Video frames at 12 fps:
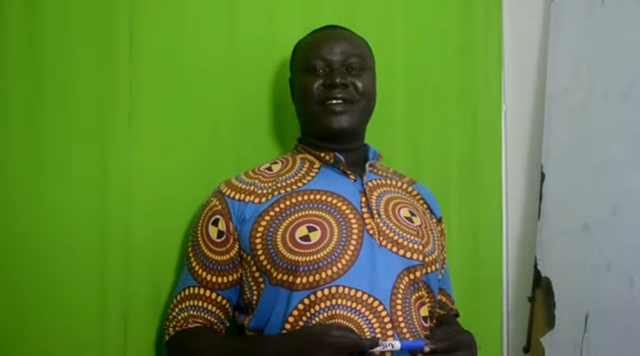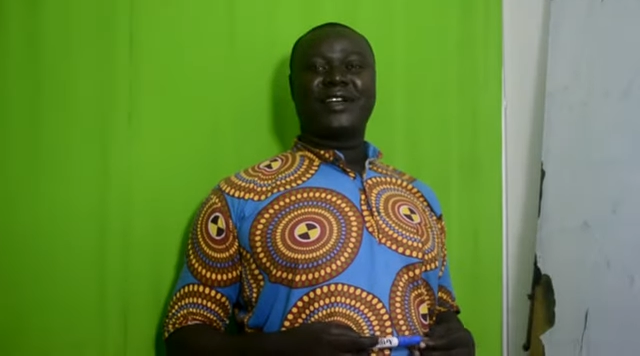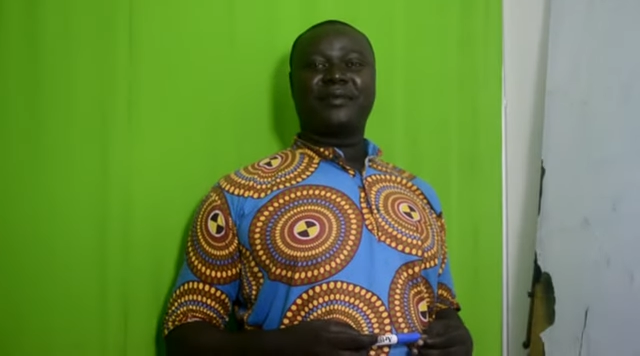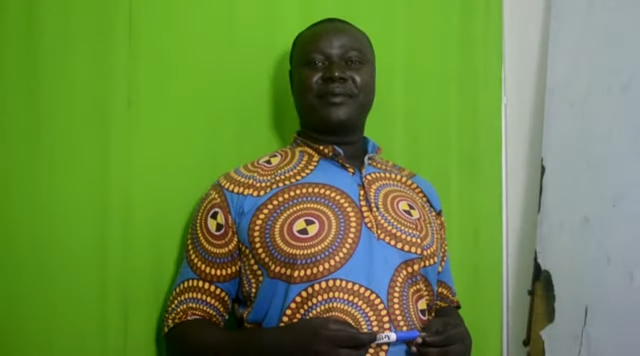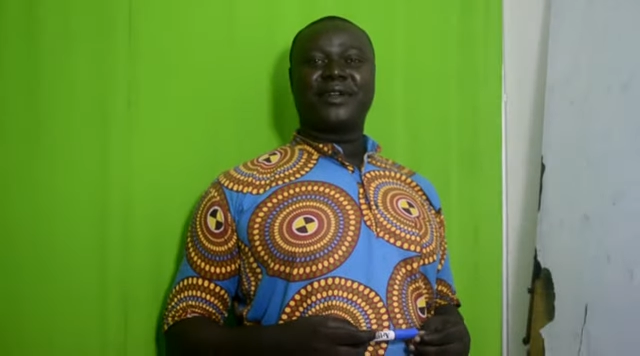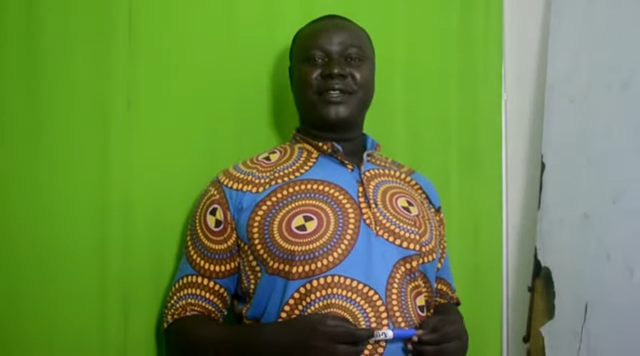
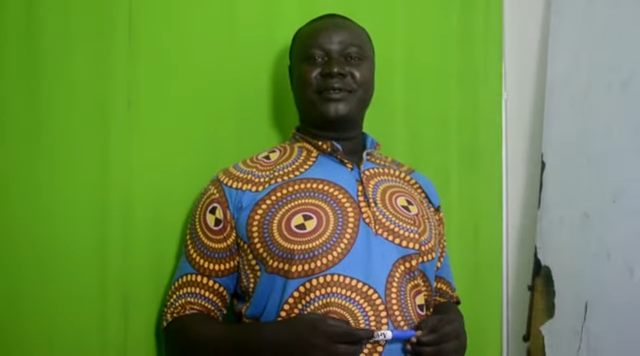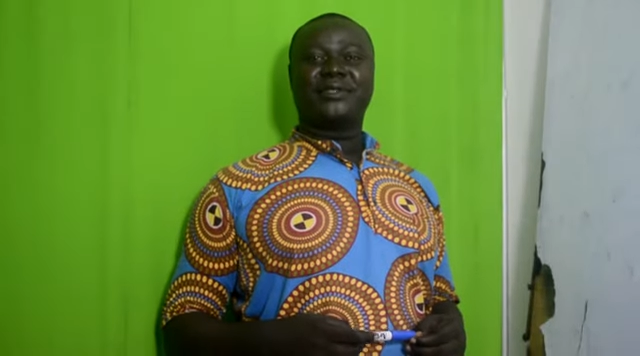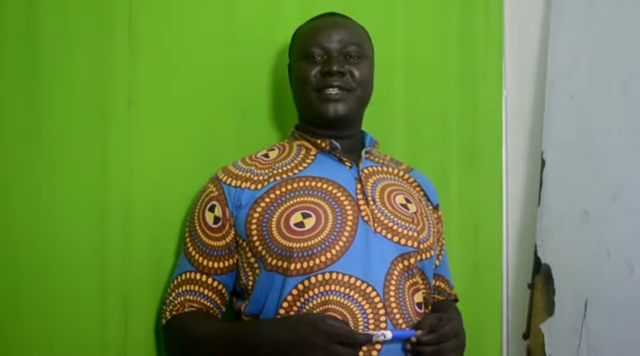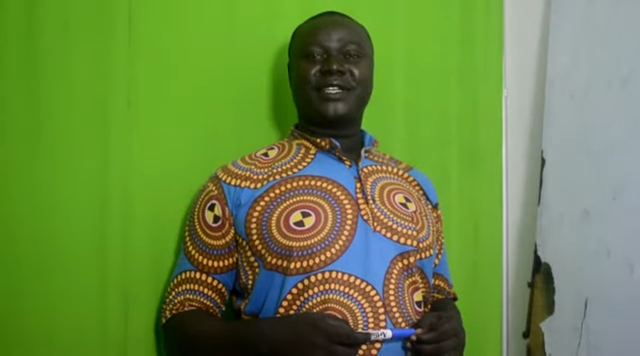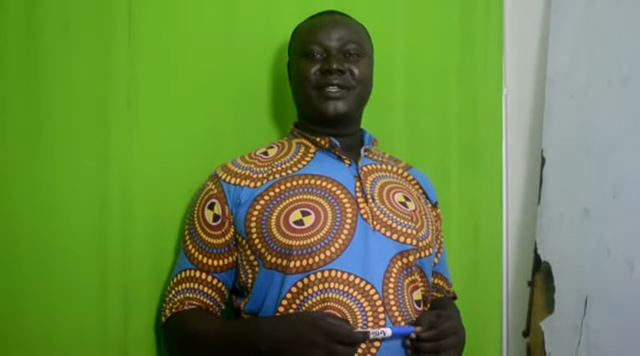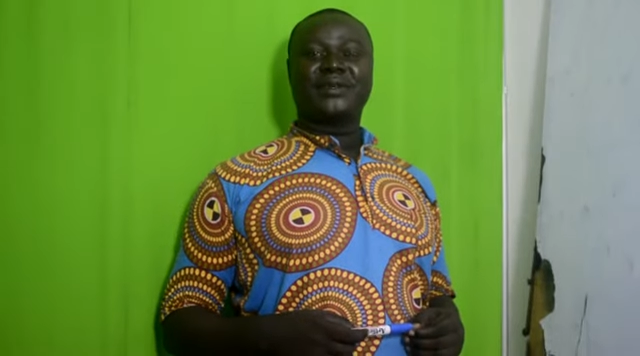I'm going to
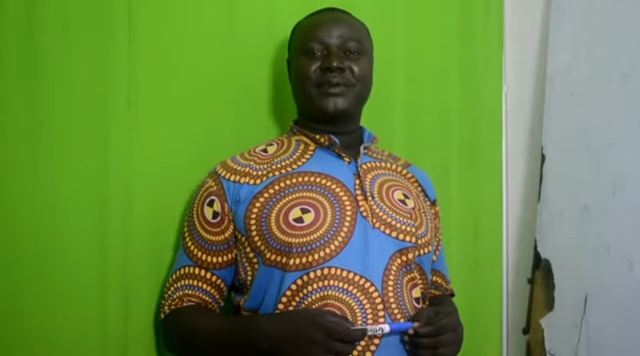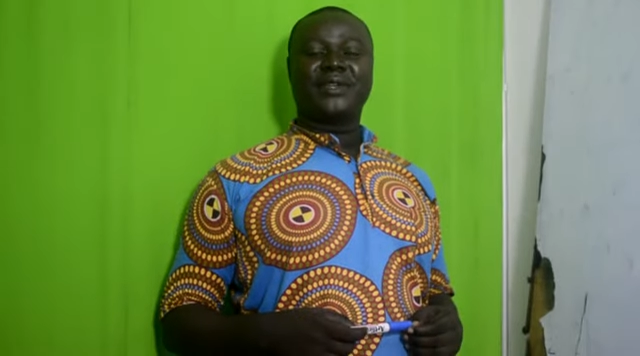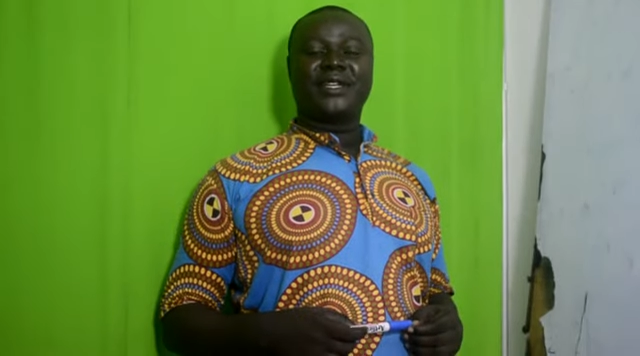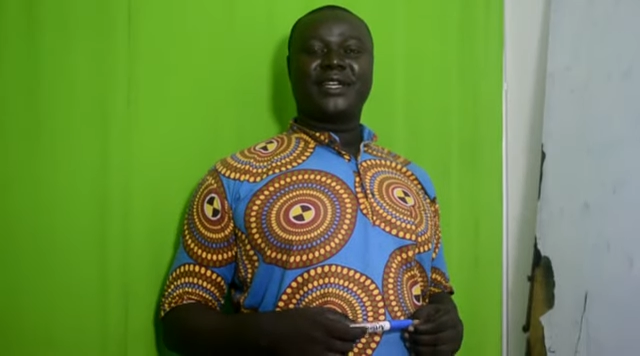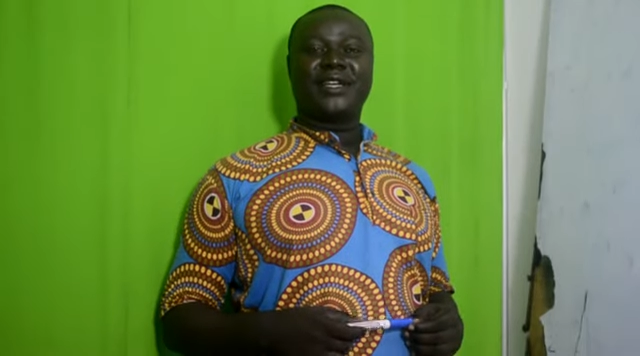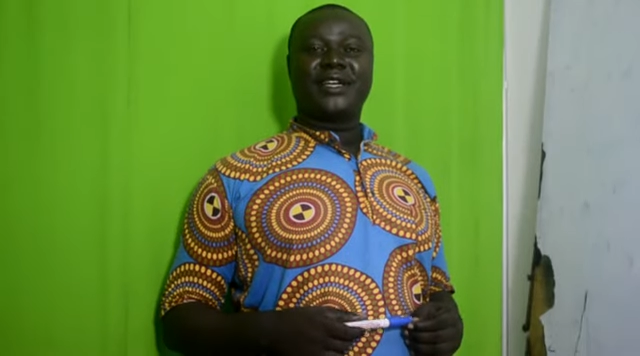take you
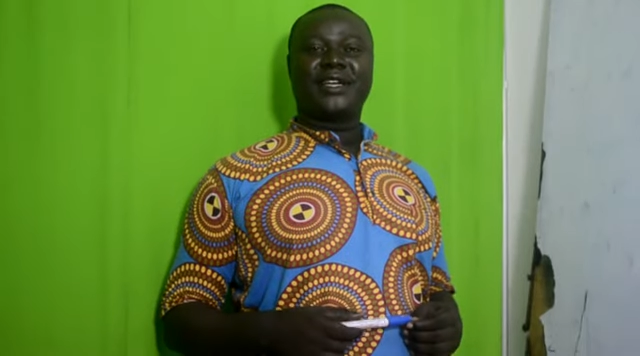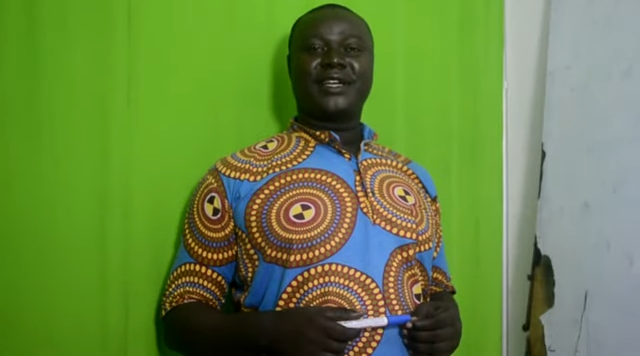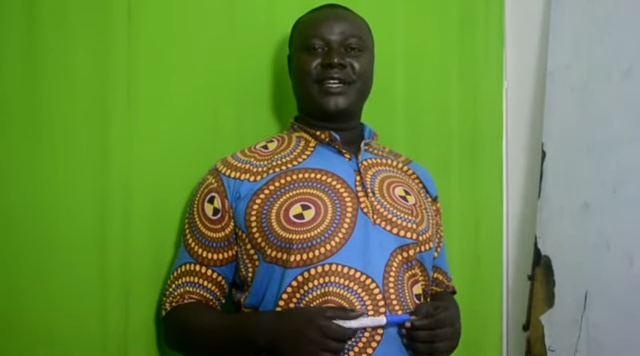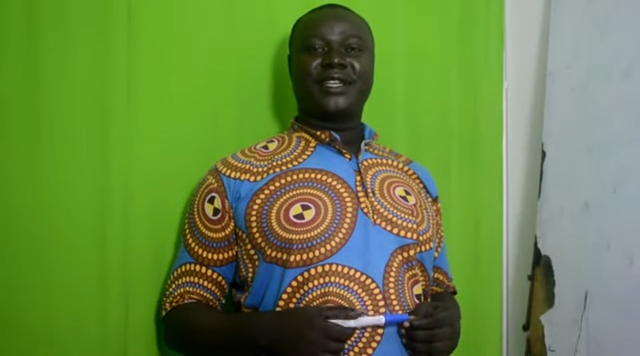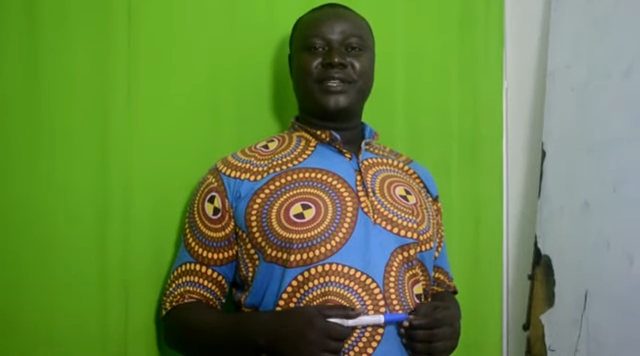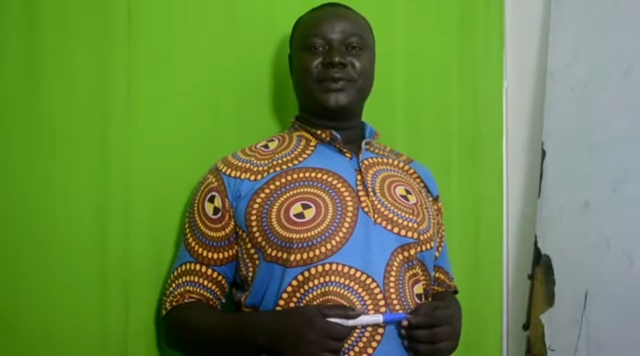in
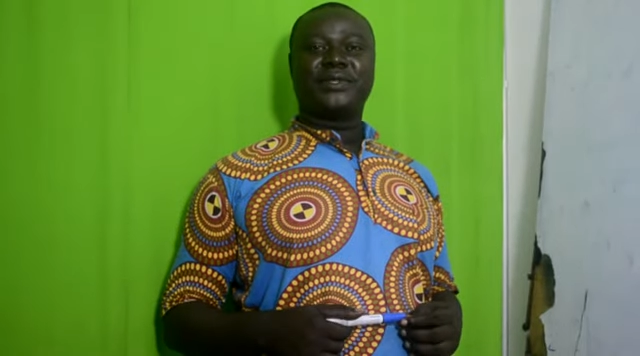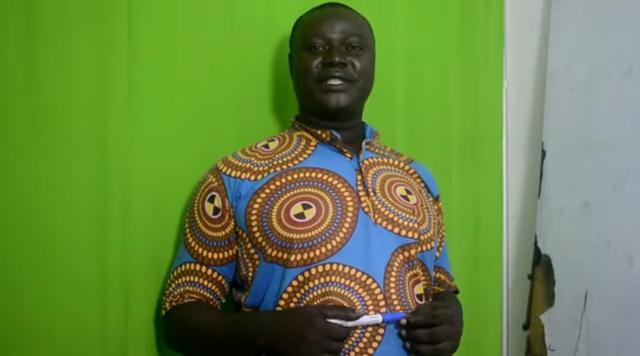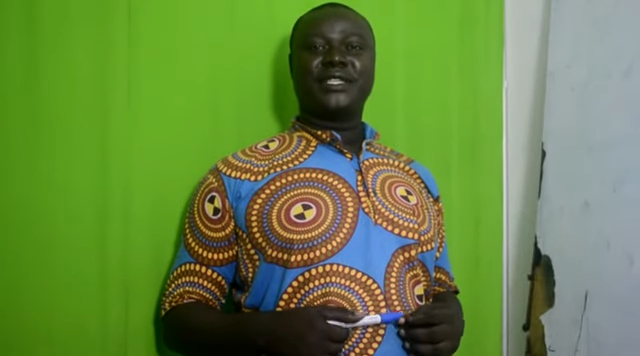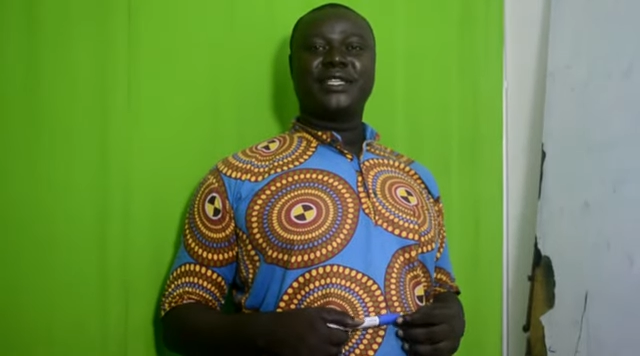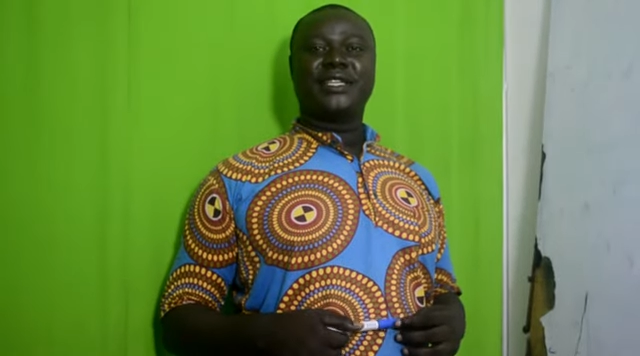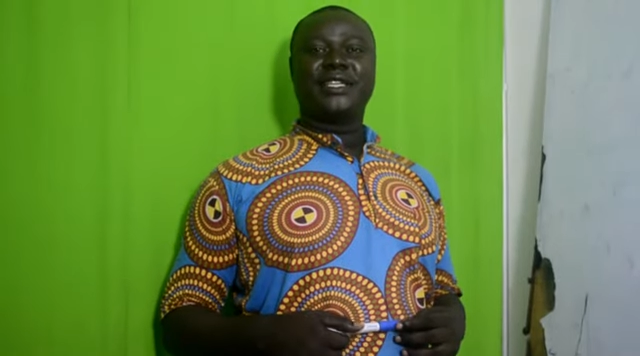
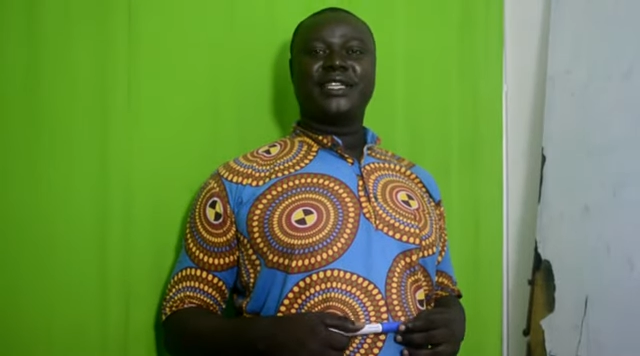QT